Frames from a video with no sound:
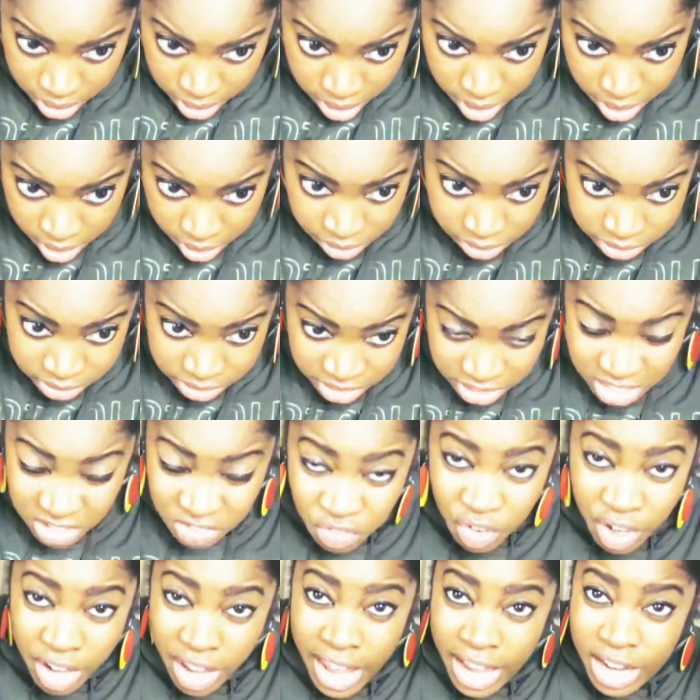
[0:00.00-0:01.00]
hair?
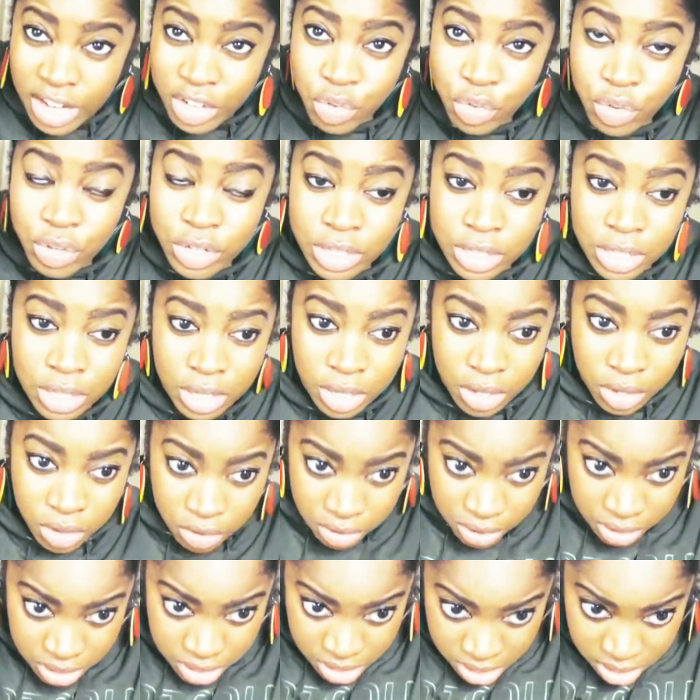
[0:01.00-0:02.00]
Just for extra
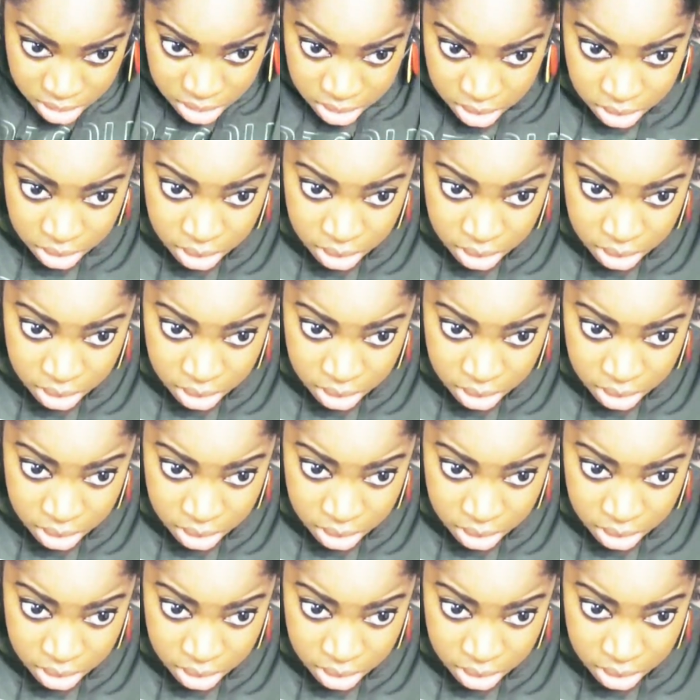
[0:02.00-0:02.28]
security.